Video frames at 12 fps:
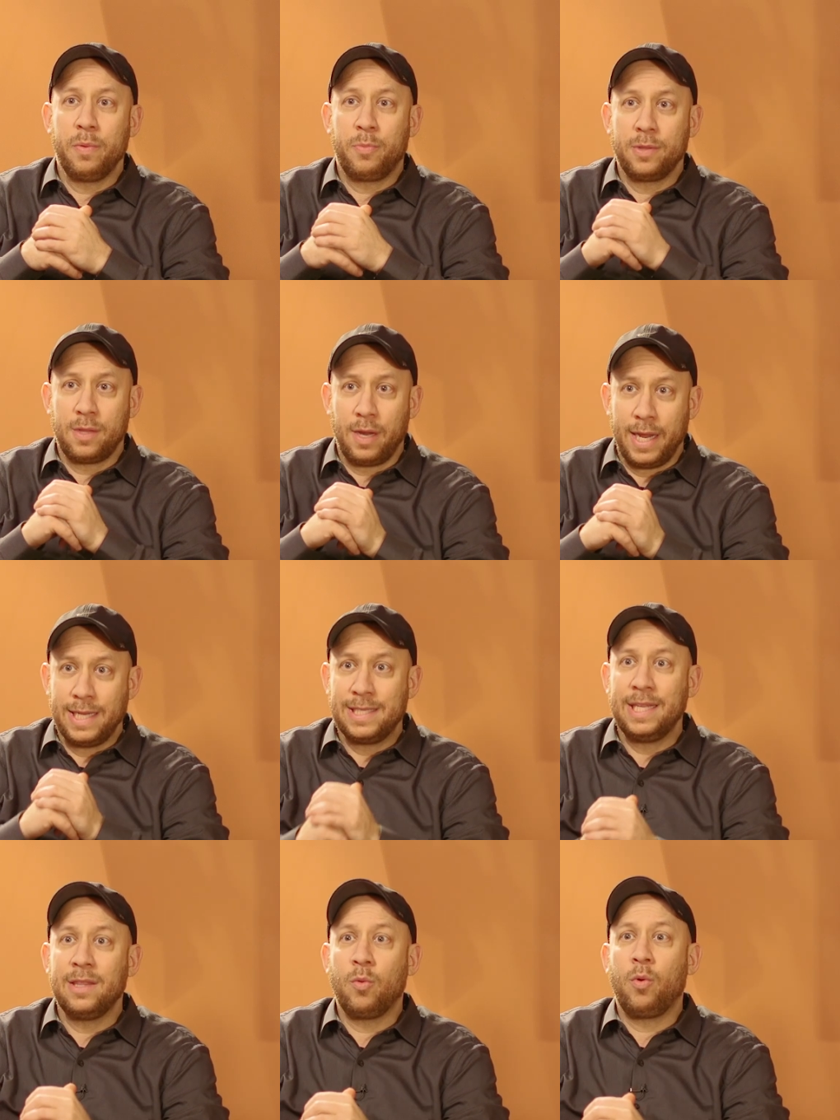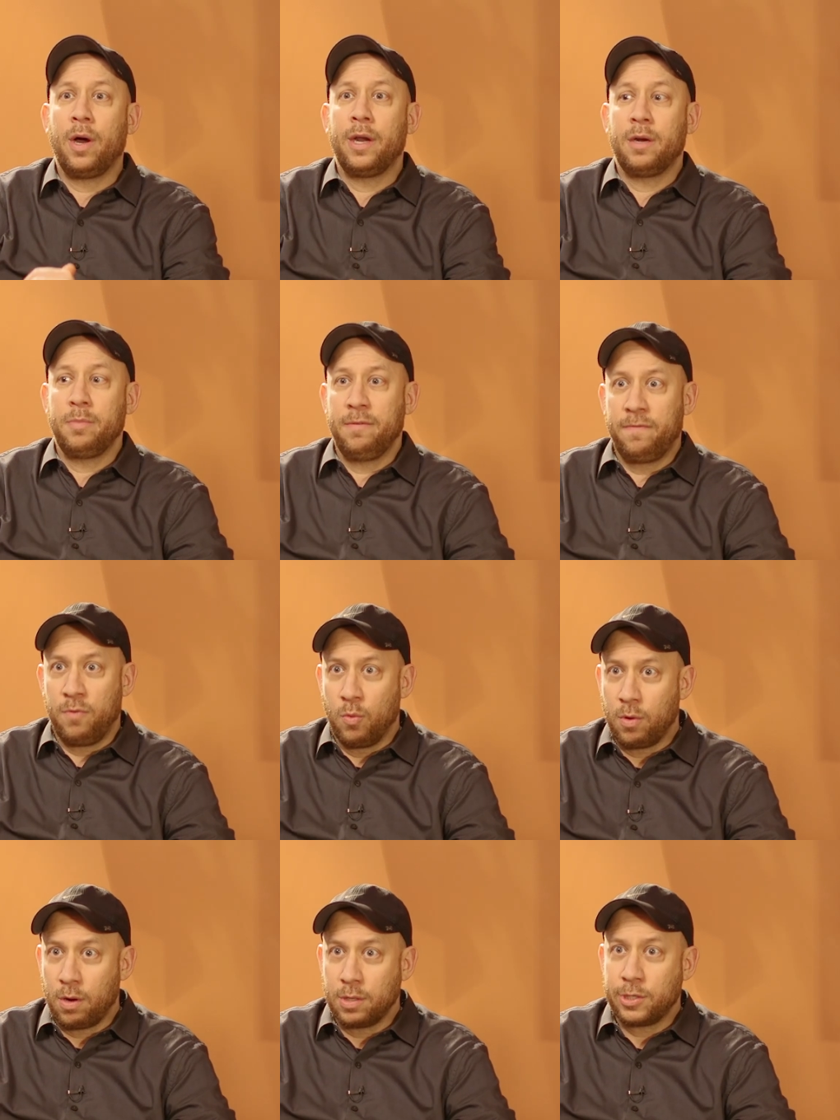would put the lights in the water
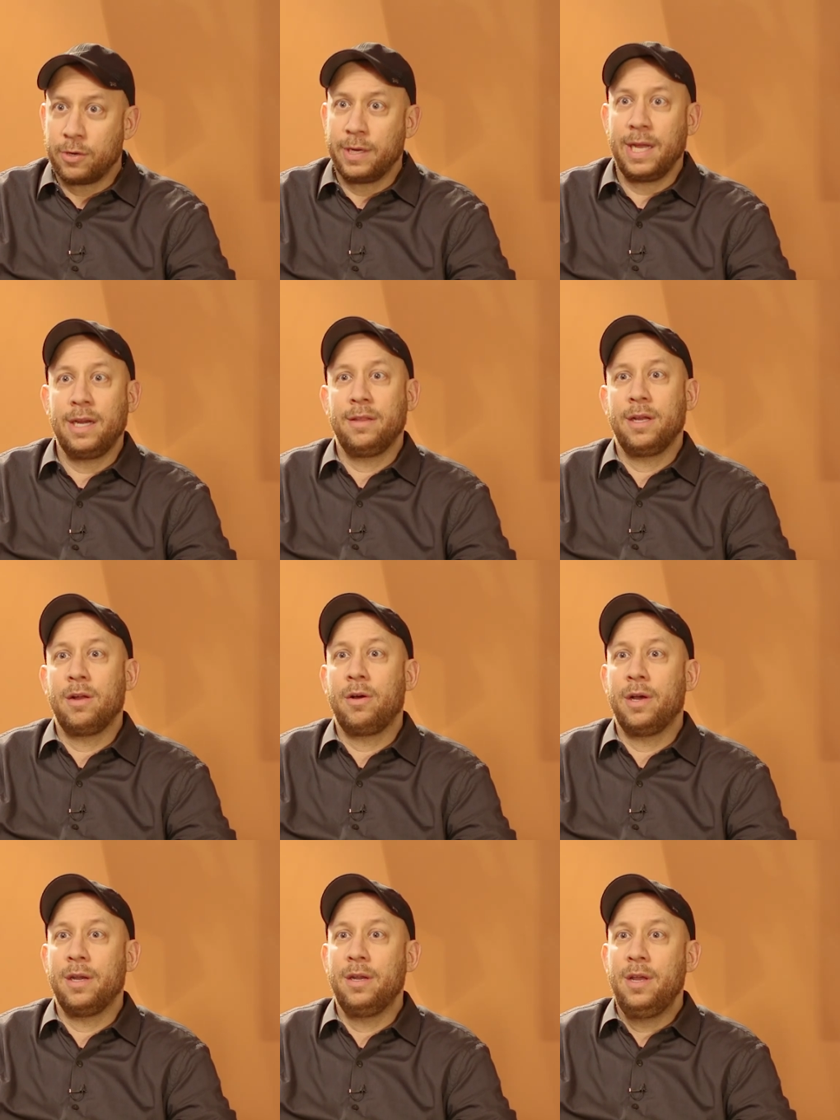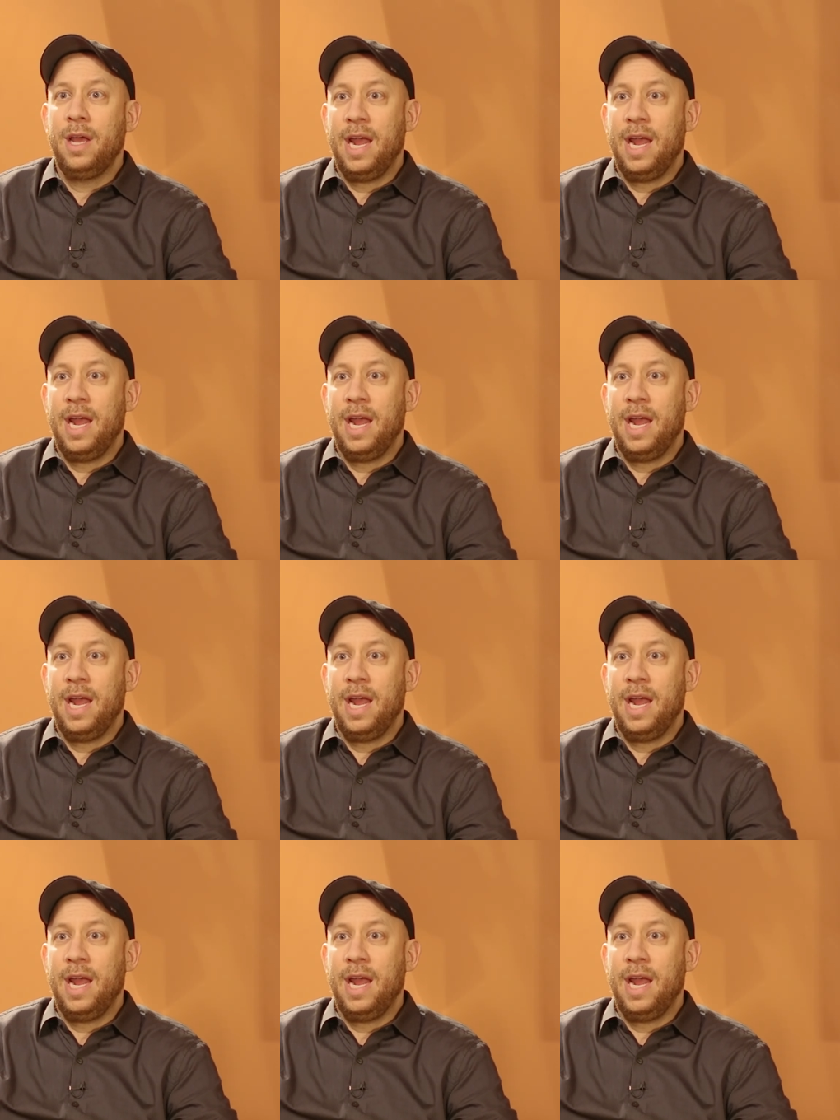before turning anything on.